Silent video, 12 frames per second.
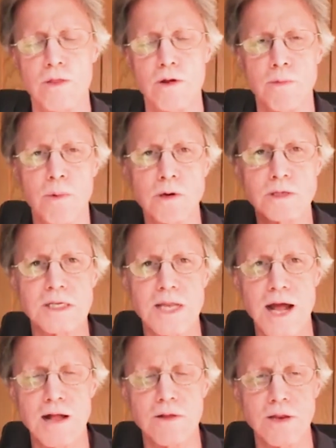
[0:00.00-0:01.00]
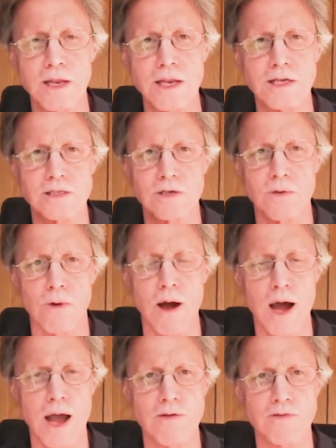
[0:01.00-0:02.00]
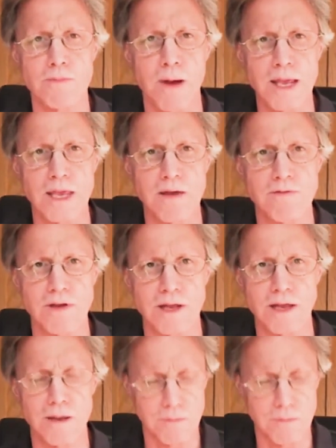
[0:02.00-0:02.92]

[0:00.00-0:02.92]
their personality is derived by giving.